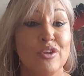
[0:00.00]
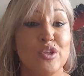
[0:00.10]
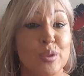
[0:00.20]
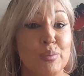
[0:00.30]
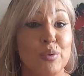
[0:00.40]

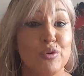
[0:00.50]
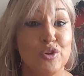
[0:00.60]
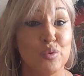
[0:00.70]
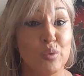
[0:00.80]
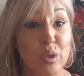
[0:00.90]

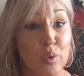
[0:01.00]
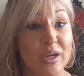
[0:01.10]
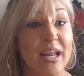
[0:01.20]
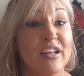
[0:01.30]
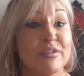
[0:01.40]
to
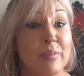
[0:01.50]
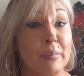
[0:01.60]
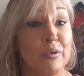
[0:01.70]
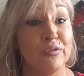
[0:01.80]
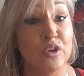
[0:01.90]
reorganize my
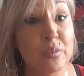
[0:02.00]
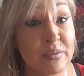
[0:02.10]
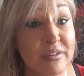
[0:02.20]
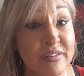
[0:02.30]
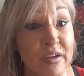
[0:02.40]
perfumes
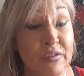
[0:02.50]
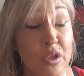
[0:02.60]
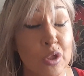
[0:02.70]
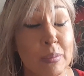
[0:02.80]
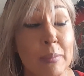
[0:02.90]
and stuff a
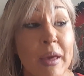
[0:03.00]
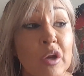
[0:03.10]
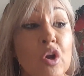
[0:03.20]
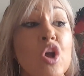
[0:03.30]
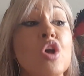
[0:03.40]
little bit
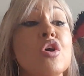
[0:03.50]
better.